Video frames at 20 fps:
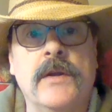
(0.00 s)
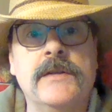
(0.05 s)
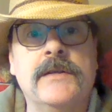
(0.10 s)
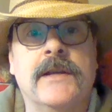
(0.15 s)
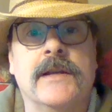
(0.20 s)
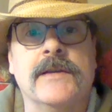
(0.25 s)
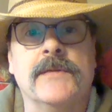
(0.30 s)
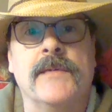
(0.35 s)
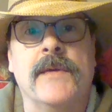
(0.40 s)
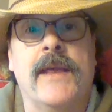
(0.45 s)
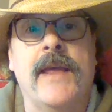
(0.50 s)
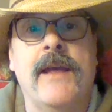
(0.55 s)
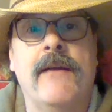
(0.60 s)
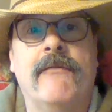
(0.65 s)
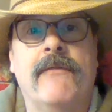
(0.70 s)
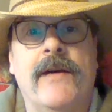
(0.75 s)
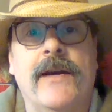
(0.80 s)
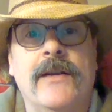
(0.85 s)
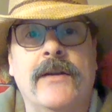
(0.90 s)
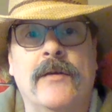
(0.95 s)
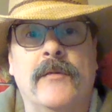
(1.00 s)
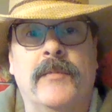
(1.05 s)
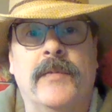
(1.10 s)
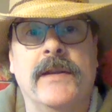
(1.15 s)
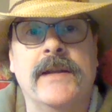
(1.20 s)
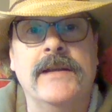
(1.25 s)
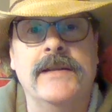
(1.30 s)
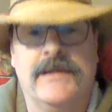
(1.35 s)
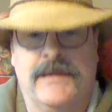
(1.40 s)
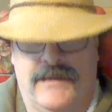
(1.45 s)
because we can't find no
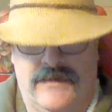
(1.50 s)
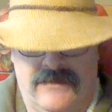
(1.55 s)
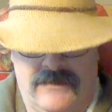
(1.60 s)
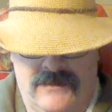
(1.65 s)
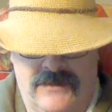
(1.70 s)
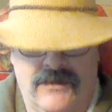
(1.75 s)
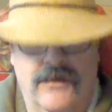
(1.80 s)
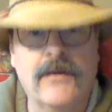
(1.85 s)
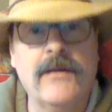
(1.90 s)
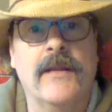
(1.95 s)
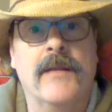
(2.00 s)
place to go to the